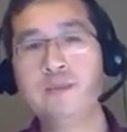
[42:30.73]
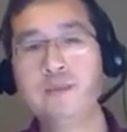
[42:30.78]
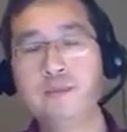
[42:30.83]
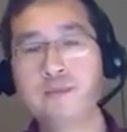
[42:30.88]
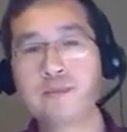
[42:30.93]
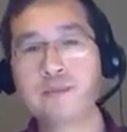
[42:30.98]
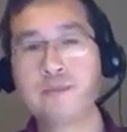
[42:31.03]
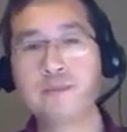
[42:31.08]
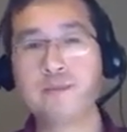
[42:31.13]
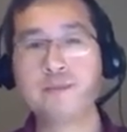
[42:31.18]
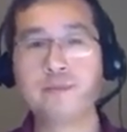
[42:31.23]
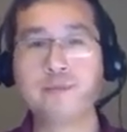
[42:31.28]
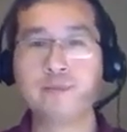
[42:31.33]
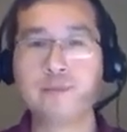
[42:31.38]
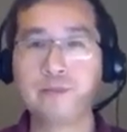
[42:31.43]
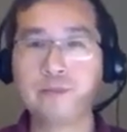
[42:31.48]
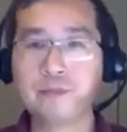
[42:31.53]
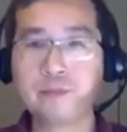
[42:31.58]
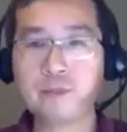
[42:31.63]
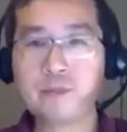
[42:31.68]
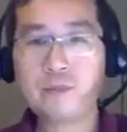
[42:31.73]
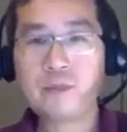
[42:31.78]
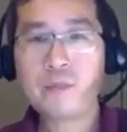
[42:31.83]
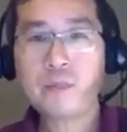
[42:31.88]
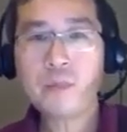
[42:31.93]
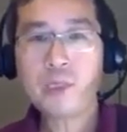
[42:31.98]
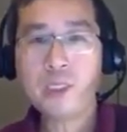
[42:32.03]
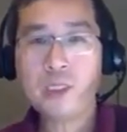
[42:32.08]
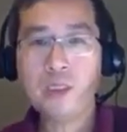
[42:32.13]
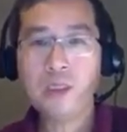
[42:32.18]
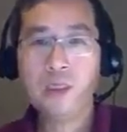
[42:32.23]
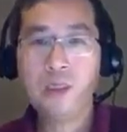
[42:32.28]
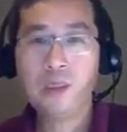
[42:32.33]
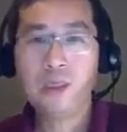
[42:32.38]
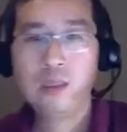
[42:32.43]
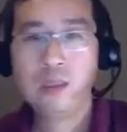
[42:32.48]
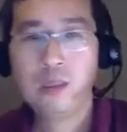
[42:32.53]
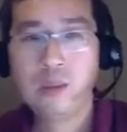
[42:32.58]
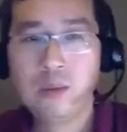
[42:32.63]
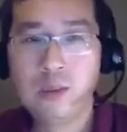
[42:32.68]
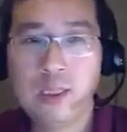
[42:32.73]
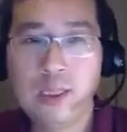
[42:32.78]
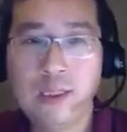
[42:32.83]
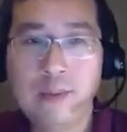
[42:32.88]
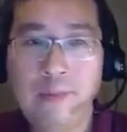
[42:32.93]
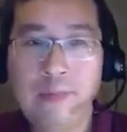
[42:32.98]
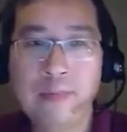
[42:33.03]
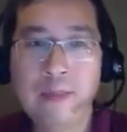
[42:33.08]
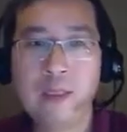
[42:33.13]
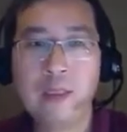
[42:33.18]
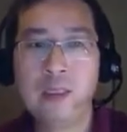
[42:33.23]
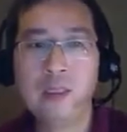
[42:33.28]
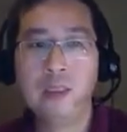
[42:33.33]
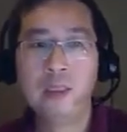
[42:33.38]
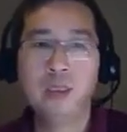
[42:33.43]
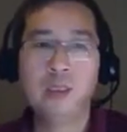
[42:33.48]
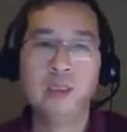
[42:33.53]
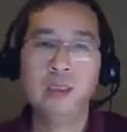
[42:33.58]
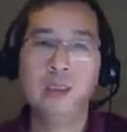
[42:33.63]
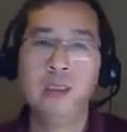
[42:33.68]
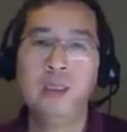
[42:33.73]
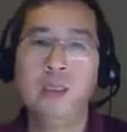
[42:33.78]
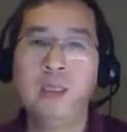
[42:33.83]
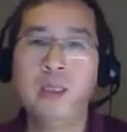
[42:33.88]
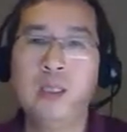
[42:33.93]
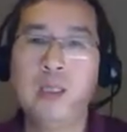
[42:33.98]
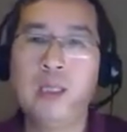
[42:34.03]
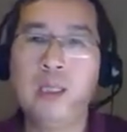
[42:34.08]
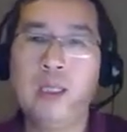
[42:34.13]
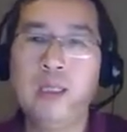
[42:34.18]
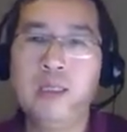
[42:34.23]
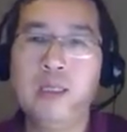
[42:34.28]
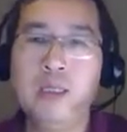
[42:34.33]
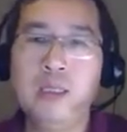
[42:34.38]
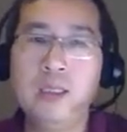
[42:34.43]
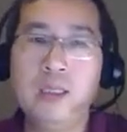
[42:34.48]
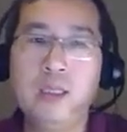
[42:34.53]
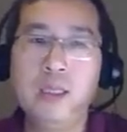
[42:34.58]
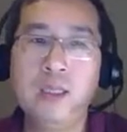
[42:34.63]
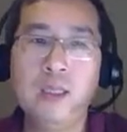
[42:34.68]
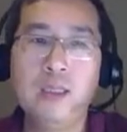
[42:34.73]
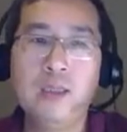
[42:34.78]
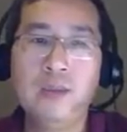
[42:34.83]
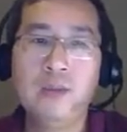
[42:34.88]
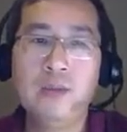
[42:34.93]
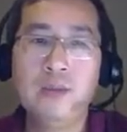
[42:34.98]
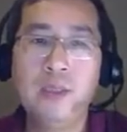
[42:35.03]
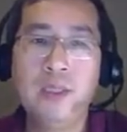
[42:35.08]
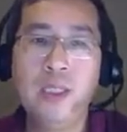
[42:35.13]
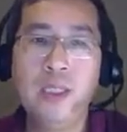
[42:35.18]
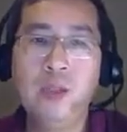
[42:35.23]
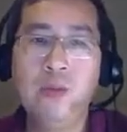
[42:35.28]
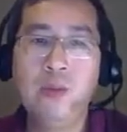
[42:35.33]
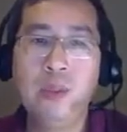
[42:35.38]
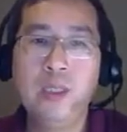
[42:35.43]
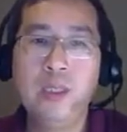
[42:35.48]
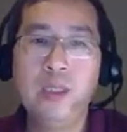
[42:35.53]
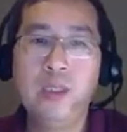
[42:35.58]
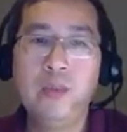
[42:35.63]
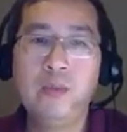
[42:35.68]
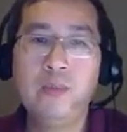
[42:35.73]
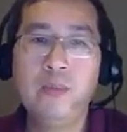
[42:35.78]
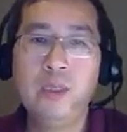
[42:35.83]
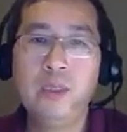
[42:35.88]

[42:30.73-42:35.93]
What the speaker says: Okay. And here we mention about one example.